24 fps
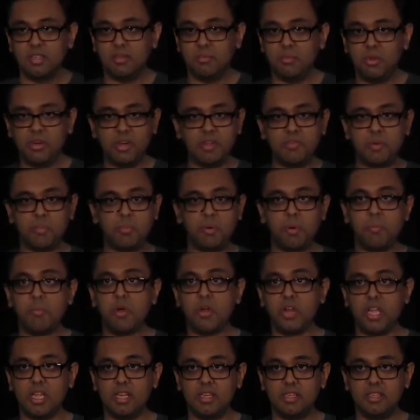We don't even
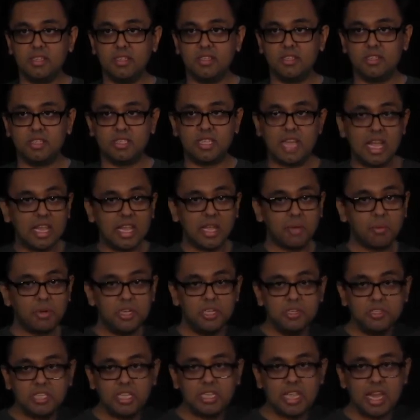promote it. So it's not like we're
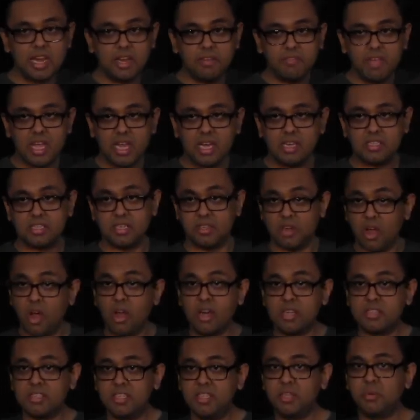using that advantage. And
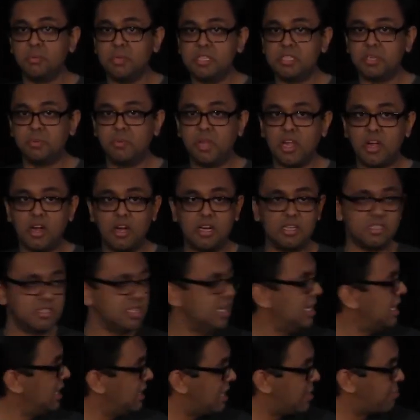honestly, the reason we are is
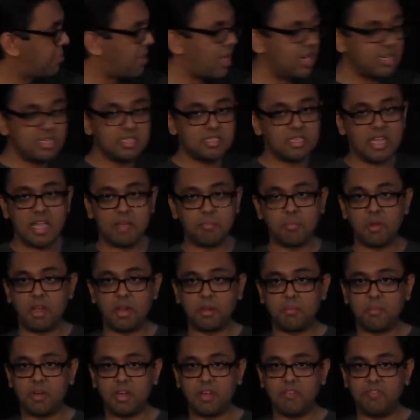that product doesn't have
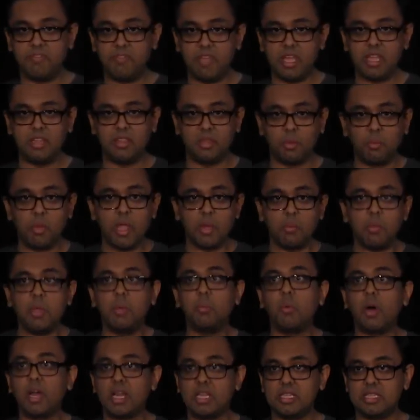product market fit the way we
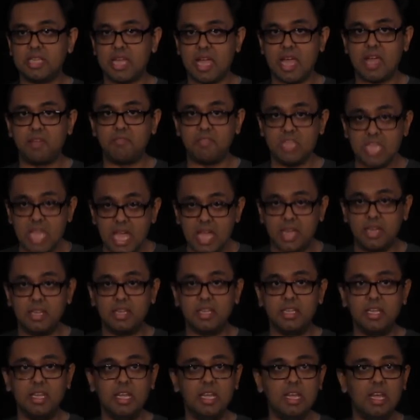want it to have yet.
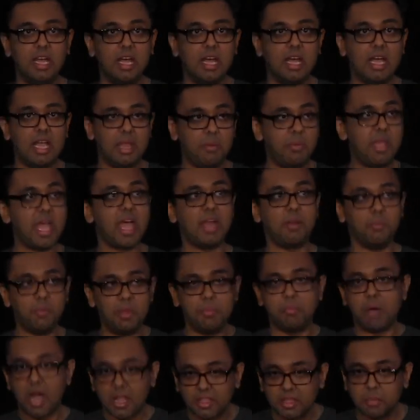And we
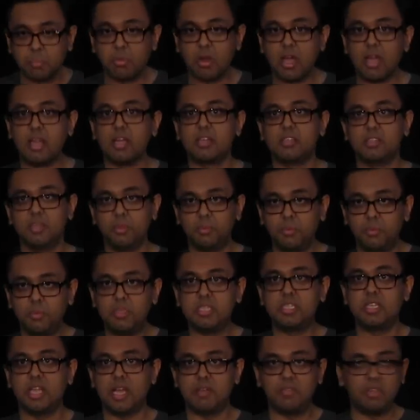bought the product, so we
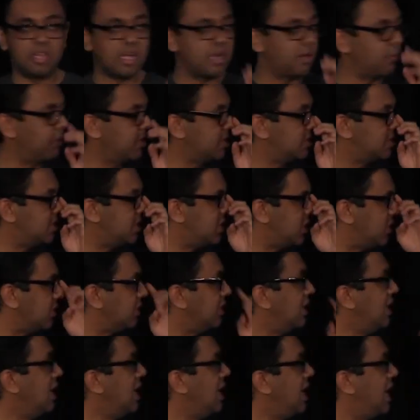still have a lot of work to do.
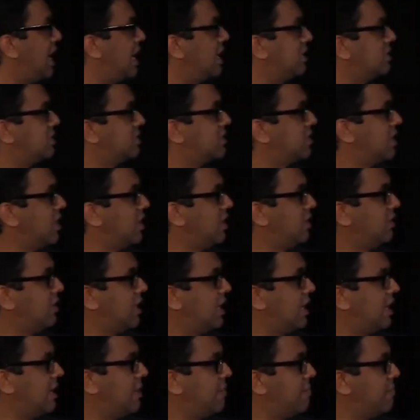And
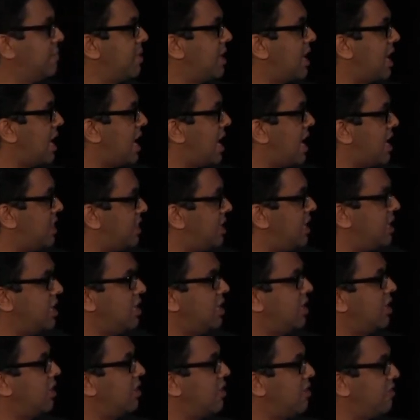so I think
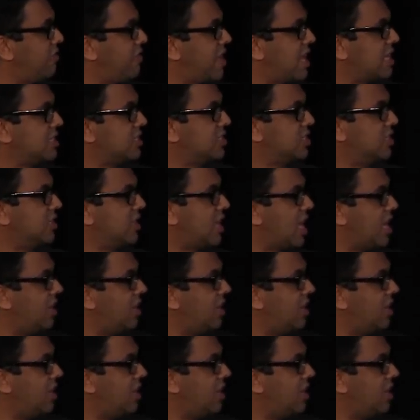you can grow faster.